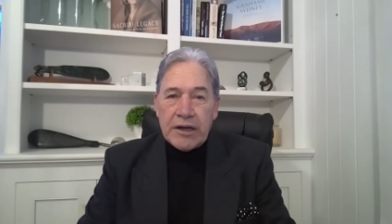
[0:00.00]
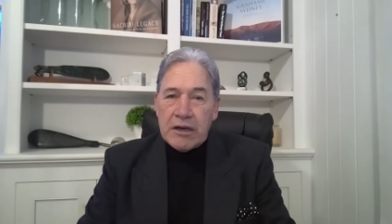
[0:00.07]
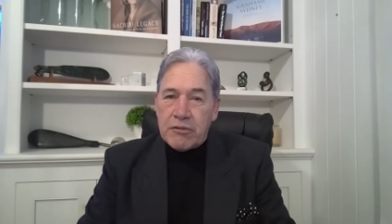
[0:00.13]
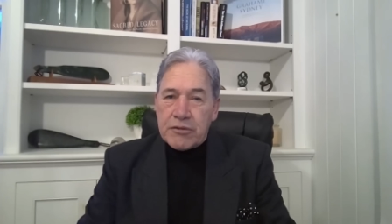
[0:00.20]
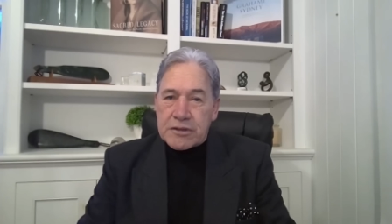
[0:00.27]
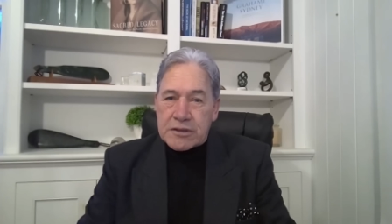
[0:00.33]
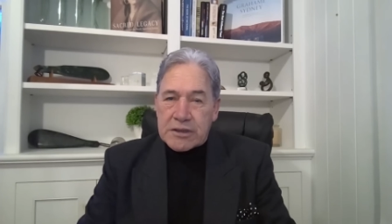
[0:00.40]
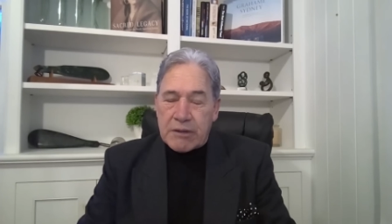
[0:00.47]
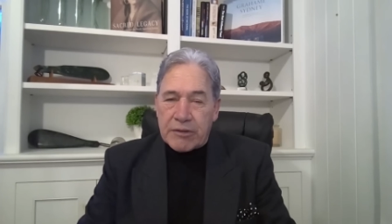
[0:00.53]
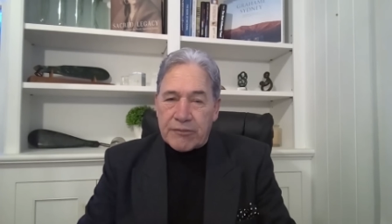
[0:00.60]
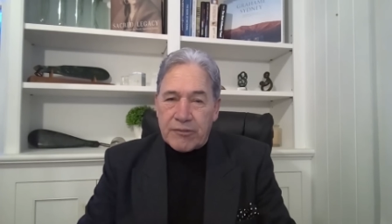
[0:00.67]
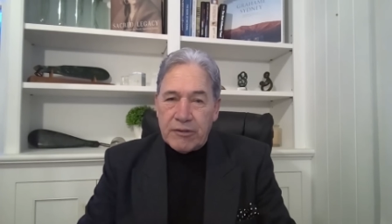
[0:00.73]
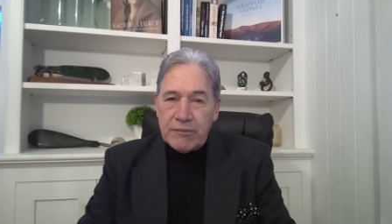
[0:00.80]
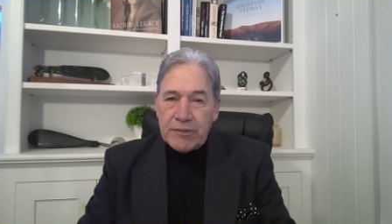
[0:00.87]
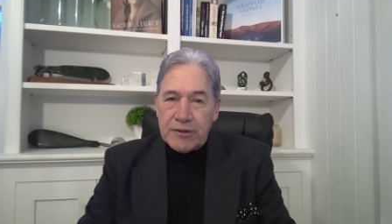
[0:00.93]
I know where this is
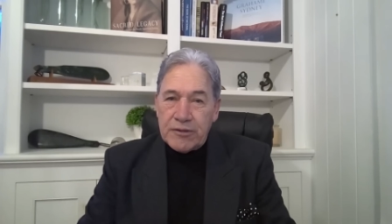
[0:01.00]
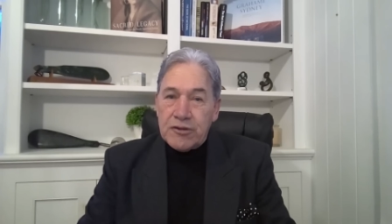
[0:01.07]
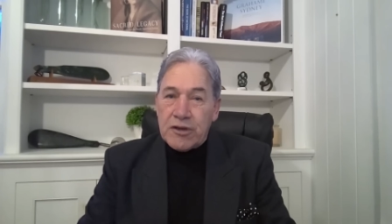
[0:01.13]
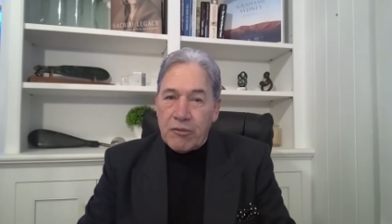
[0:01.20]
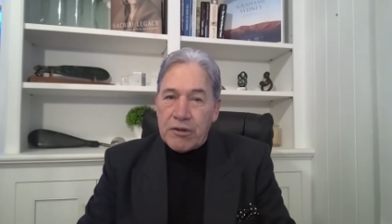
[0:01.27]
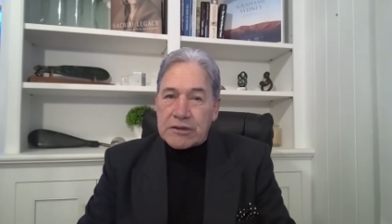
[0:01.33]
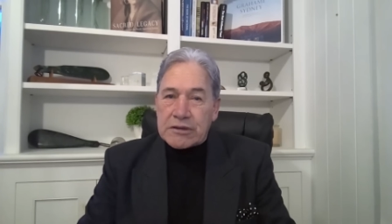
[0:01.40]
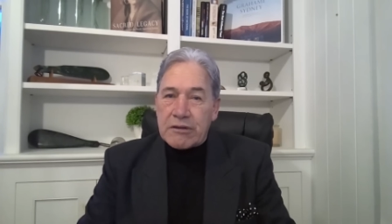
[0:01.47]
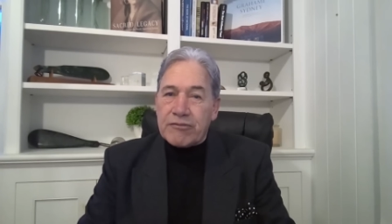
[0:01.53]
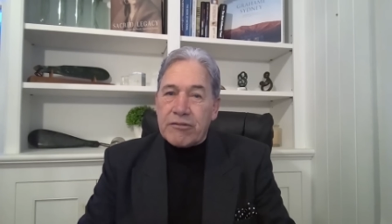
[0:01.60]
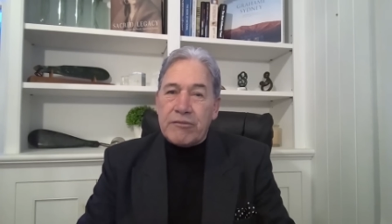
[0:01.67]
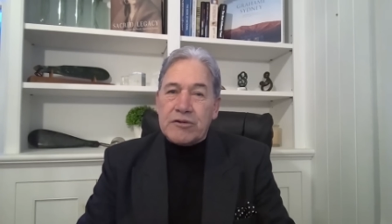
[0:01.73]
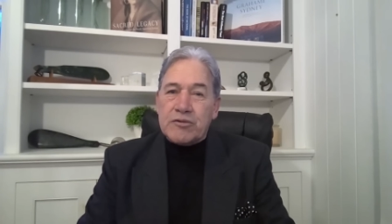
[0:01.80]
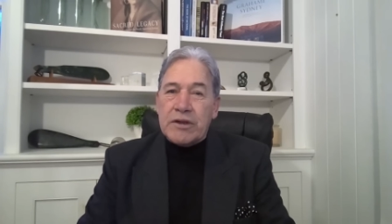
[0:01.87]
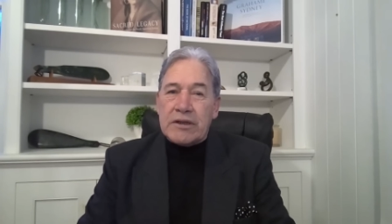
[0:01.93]
coming from, and you know where it's
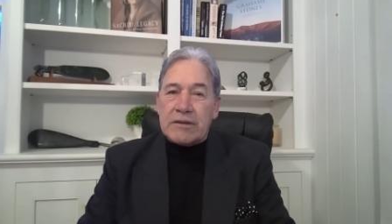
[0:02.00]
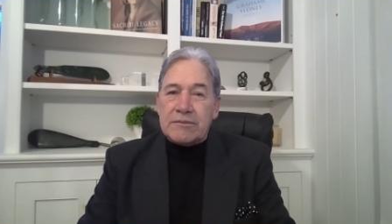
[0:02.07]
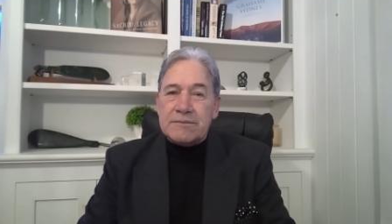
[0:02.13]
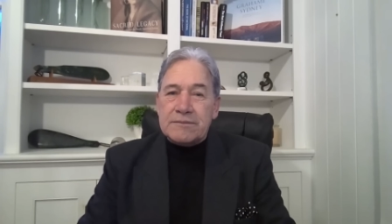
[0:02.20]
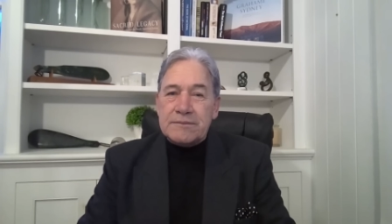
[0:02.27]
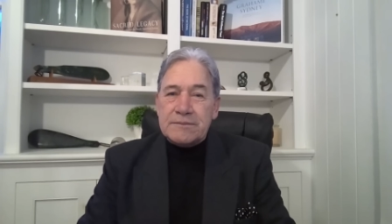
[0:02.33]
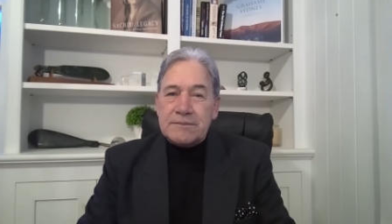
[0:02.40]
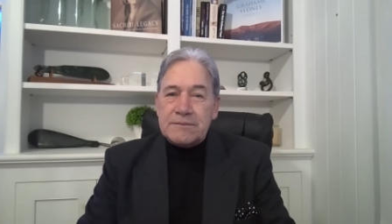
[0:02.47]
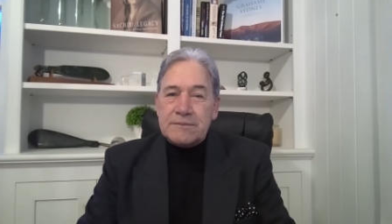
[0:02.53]
coming from as well.